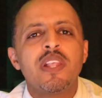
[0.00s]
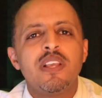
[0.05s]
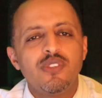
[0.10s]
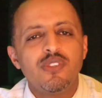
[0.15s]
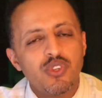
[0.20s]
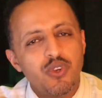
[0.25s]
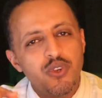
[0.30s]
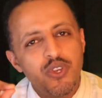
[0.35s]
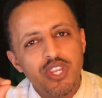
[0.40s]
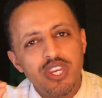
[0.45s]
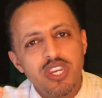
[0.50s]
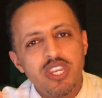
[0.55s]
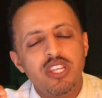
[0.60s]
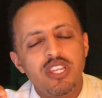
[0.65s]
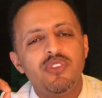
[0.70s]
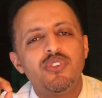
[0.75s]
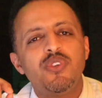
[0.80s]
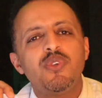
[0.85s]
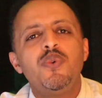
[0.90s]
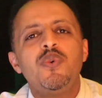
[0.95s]
So you
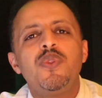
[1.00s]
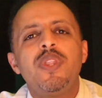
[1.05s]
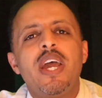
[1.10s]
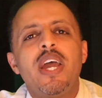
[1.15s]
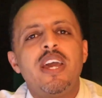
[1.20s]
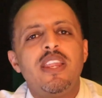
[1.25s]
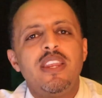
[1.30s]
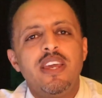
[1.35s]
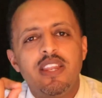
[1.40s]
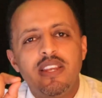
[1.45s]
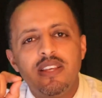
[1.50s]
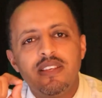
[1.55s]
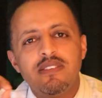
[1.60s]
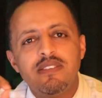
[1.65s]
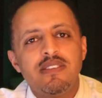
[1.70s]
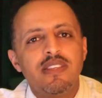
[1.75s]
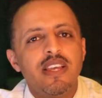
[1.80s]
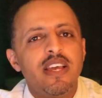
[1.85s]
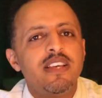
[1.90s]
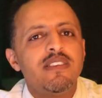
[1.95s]
need to do that and
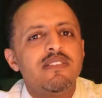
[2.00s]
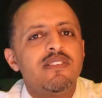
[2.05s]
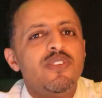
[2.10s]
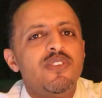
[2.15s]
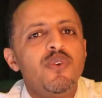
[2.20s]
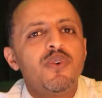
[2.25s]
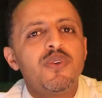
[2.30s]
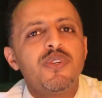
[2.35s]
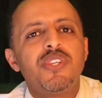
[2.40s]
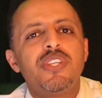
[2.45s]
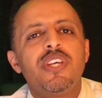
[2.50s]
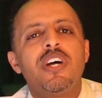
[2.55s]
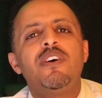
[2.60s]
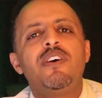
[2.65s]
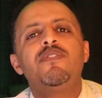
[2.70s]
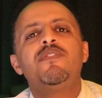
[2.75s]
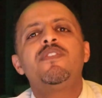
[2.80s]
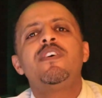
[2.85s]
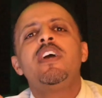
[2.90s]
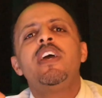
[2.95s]
assess
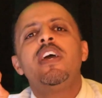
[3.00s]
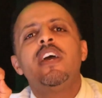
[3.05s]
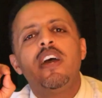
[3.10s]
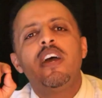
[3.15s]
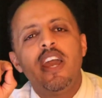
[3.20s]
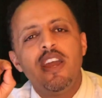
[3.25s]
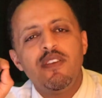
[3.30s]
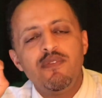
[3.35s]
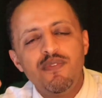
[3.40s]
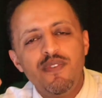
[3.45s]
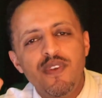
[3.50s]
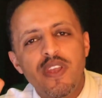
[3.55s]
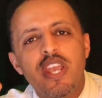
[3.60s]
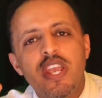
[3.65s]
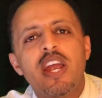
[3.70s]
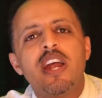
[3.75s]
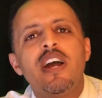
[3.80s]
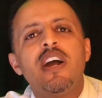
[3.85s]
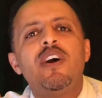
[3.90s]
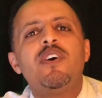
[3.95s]
yourself and
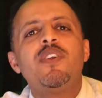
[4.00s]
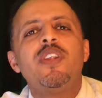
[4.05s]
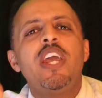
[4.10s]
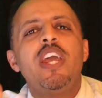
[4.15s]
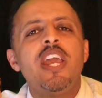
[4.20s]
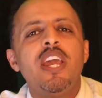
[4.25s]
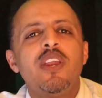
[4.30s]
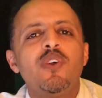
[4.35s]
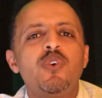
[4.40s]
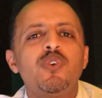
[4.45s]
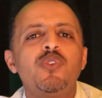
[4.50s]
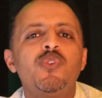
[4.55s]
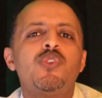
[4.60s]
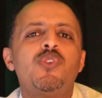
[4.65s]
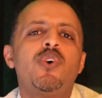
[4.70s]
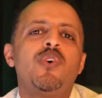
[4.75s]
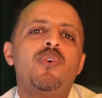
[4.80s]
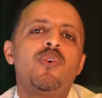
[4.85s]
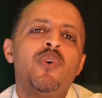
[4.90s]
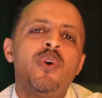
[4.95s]
figure out, and
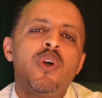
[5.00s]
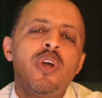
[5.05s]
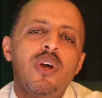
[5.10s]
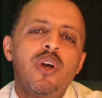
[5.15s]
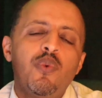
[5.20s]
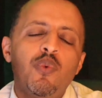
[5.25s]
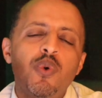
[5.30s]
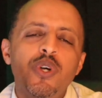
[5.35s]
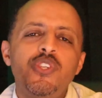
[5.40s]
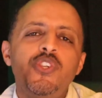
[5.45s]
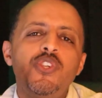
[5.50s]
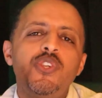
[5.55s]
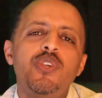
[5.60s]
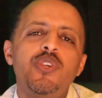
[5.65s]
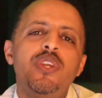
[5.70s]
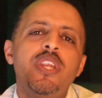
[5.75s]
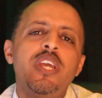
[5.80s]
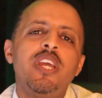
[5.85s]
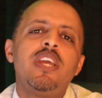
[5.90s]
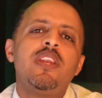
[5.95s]
also what you
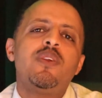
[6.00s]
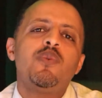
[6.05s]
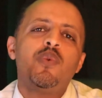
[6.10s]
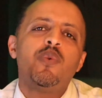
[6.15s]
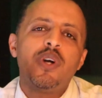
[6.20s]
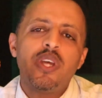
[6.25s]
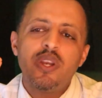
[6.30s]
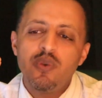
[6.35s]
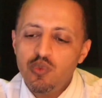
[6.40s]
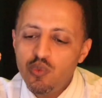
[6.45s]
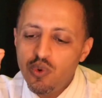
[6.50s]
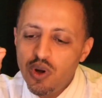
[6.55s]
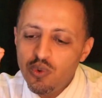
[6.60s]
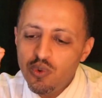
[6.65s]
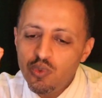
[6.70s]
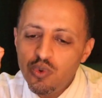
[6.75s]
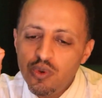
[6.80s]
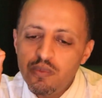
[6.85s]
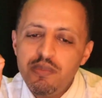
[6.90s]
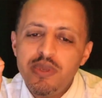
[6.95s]
need, what
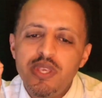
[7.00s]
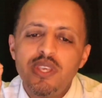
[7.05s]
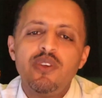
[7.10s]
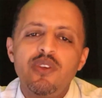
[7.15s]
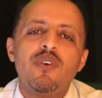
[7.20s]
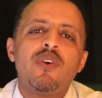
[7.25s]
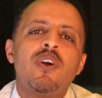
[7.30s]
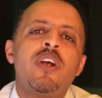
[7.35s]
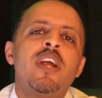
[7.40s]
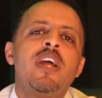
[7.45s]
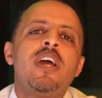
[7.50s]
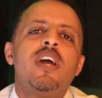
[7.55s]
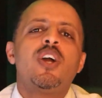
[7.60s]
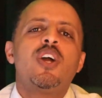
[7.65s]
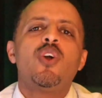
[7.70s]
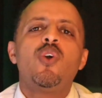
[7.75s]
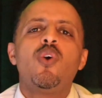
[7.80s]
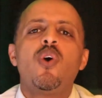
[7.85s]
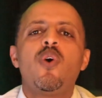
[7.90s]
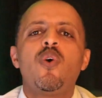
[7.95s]
would be your
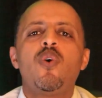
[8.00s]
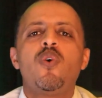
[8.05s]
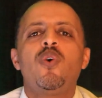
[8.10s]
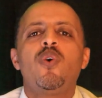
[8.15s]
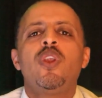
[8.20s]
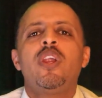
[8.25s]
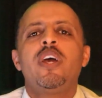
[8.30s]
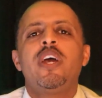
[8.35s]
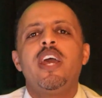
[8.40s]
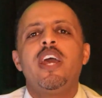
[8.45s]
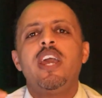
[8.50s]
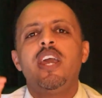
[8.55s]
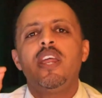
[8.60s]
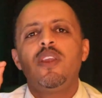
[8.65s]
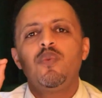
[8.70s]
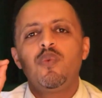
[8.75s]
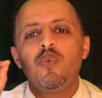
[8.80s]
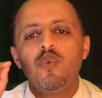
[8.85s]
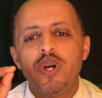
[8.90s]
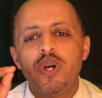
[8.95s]
goal,
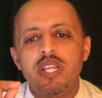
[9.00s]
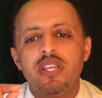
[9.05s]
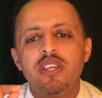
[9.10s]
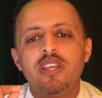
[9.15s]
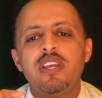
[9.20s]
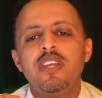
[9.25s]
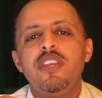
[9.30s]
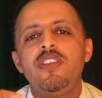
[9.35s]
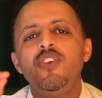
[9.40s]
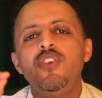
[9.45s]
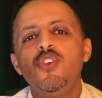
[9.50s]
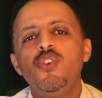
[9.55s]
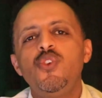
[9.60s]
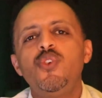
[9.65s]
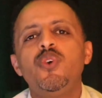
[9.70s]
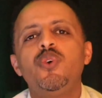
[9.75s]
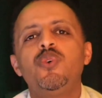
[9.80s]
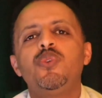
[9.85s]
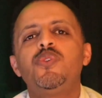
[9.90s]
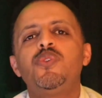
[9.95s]
and what can you
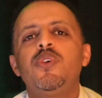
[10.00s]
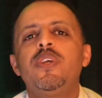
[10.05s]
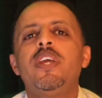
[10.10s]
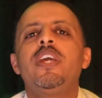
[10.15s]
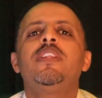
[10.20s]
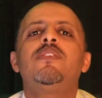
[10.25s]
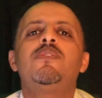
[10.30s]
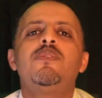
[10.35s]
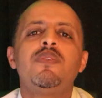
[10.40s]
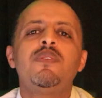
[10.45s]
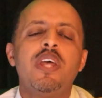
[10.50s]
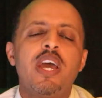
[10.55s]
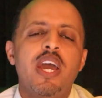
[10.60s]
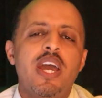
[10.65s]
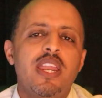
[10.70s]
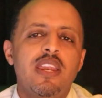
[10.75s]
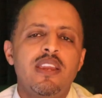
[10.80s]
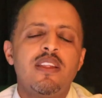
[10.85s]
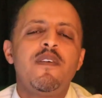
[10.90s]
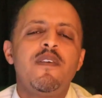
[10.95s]
do to get to
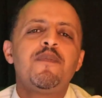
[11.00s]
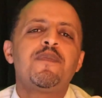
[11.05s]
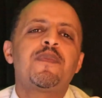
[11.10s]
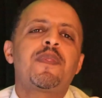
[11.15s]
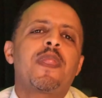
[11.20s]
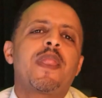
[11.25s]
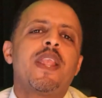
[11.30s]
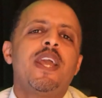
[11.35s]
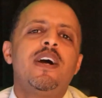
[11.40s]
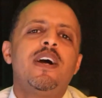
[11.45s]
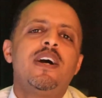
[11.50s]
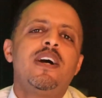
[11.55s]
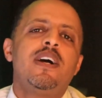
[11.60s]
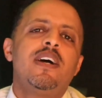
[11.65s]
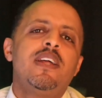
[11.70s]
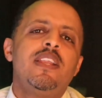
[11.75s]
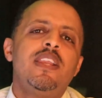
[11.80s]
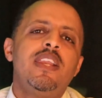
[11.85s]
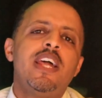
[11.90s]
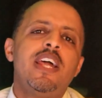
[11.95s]
that
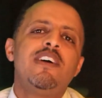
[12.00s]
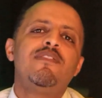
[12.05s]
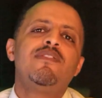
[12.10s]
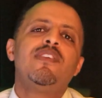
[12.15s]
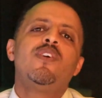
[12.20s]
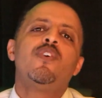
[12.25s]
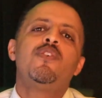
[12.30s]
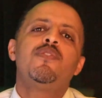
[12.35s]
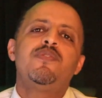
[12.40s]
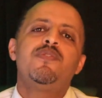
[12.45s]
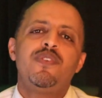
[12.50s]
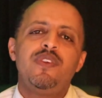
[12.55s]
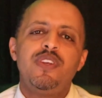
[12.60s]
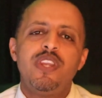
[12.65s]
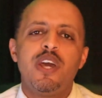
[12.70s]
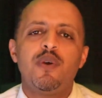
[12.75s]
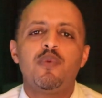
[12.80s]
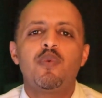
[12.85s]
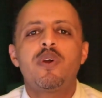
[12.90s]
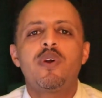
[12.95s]
level of
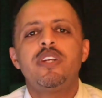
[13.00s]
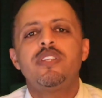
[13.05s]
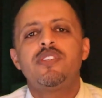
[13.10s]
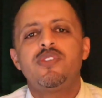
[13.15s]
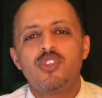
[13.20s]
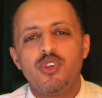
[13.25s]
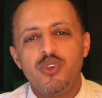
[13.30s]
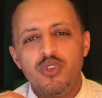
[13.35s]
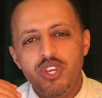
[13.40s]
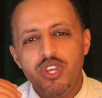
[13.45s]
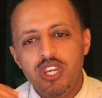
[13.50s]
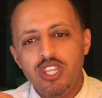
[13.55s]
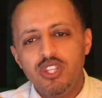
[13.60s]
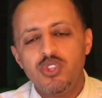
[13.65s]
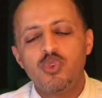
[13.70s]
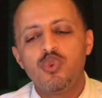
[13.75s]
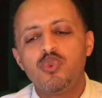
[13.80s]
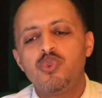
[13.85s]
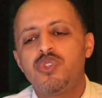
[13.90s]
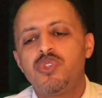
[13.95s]
net worth. So you need
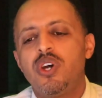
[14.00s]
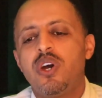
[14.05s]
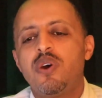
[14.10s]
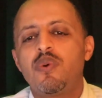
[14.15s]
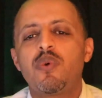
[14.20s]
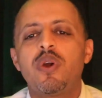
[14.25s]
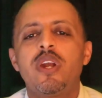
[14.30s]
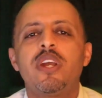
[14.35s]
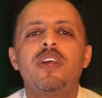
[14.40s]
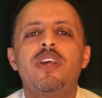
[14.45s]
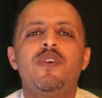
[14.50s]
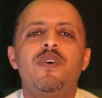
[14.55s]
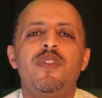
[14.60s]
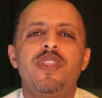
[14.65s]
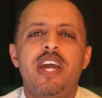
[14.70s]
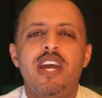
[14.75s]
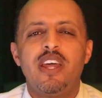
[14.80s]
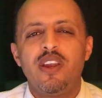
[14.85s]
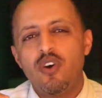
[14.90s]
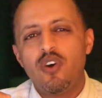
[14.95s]
to start working on
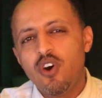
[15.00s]
that.